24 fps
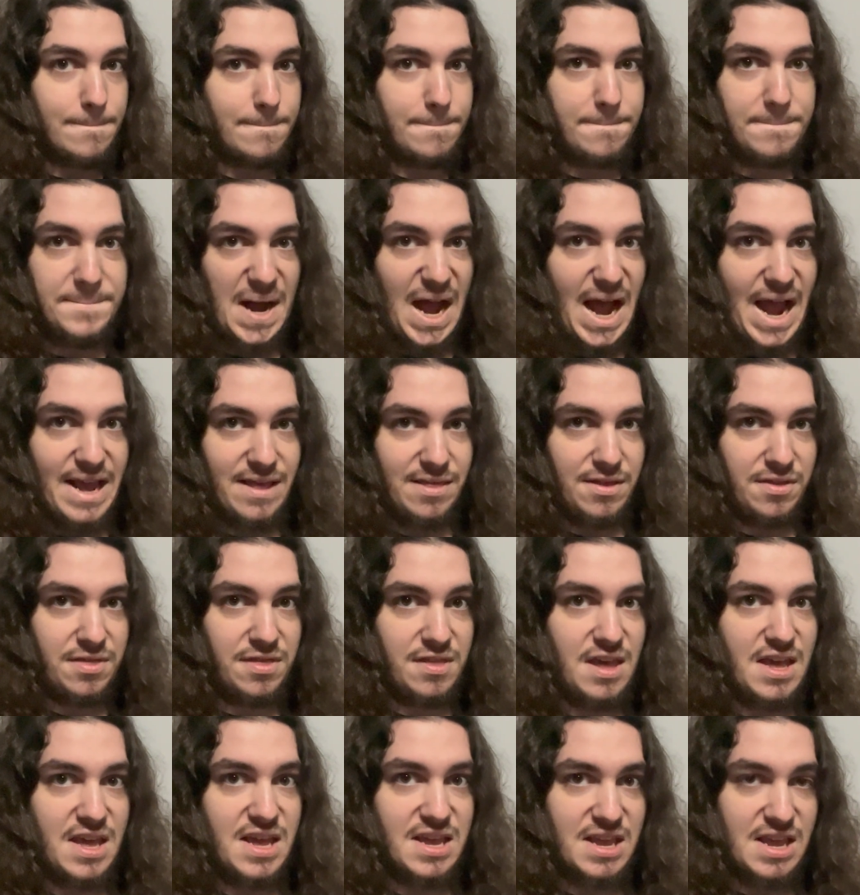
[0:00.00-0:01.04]
buy the
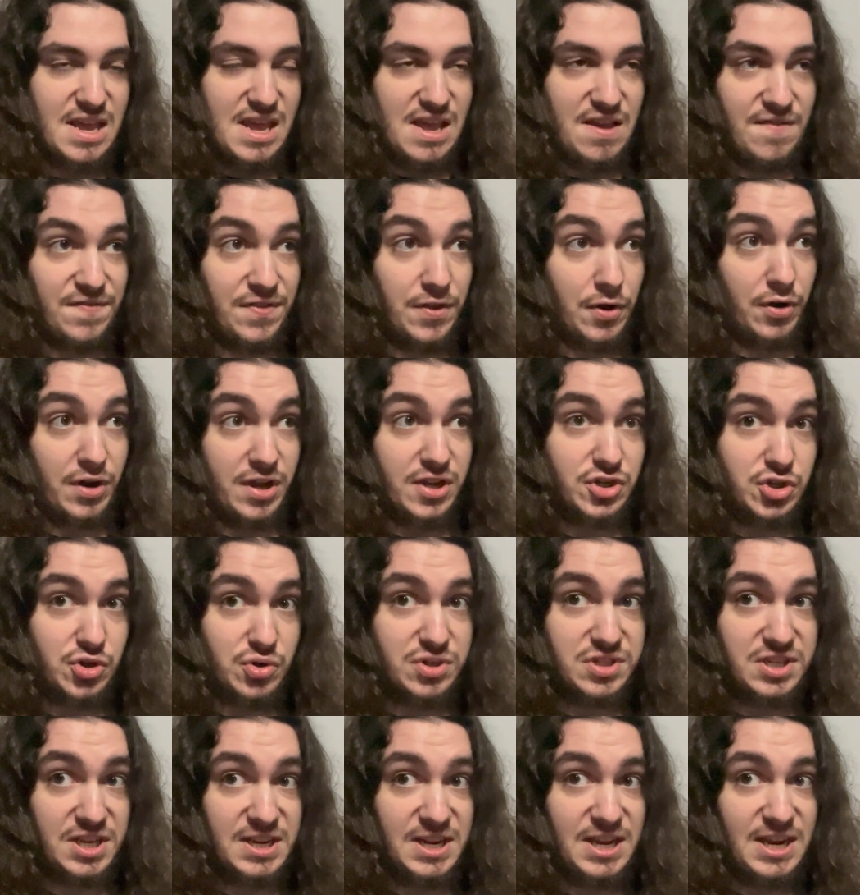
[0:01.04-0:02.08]
thing if they're
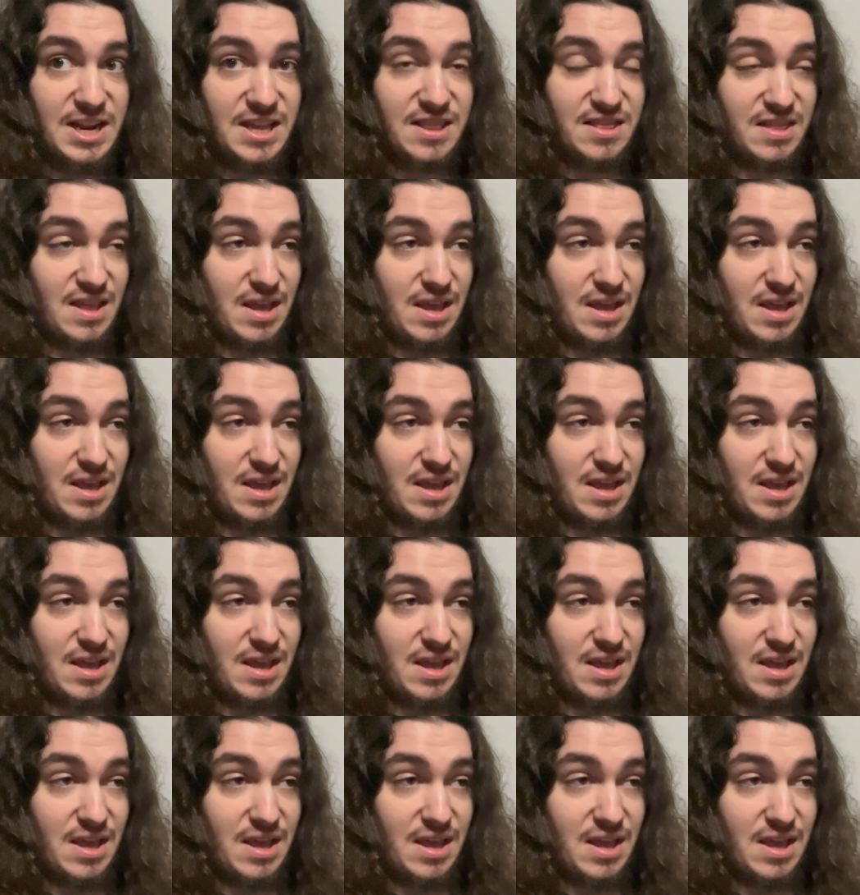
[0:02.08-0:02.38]
interested in it.